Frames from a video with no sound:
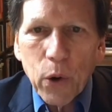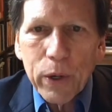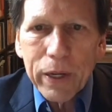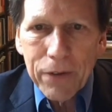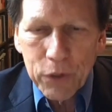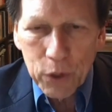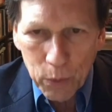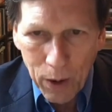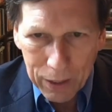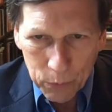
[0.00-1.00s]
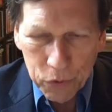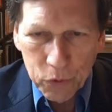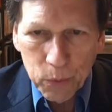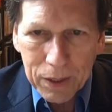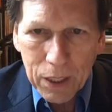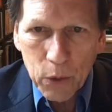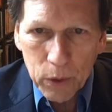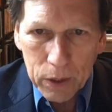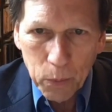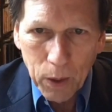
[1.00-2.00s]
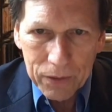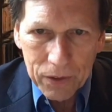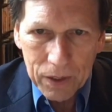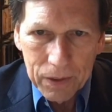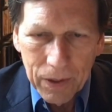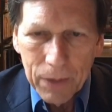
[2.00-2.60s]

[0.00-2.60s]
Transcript: going after Iraq, which is what they really wanted.